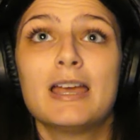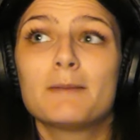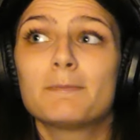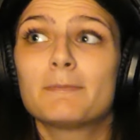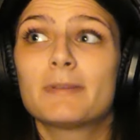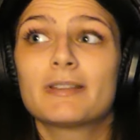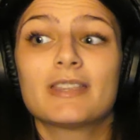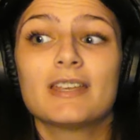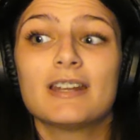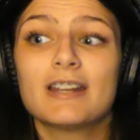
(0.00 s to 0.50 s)

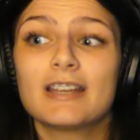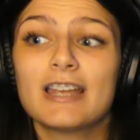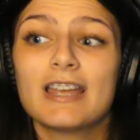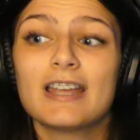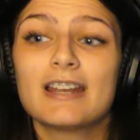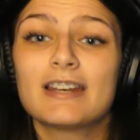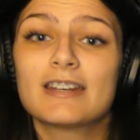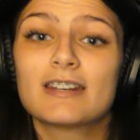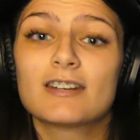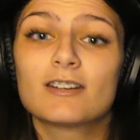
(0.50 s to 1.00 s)
But then
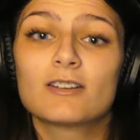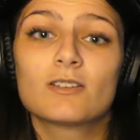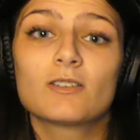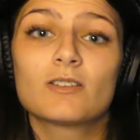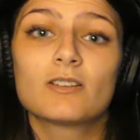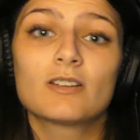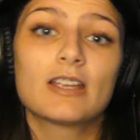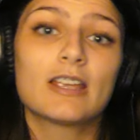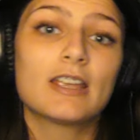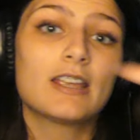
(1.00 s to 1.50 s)
again,
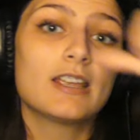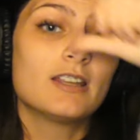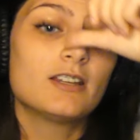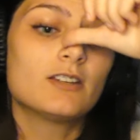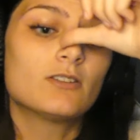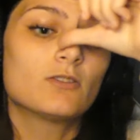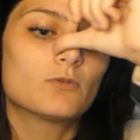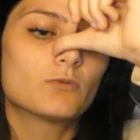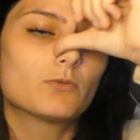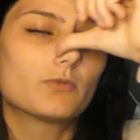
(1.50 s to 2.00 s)

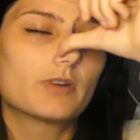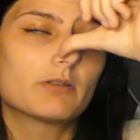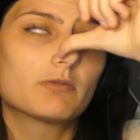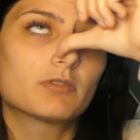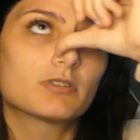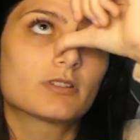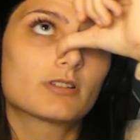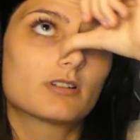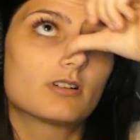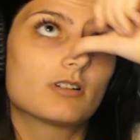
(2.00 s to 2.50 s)
and wait,
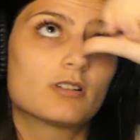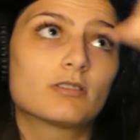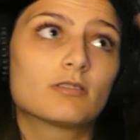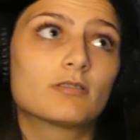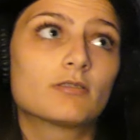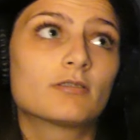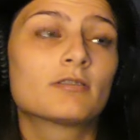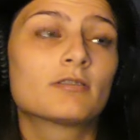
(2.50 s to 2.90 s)
what's it called?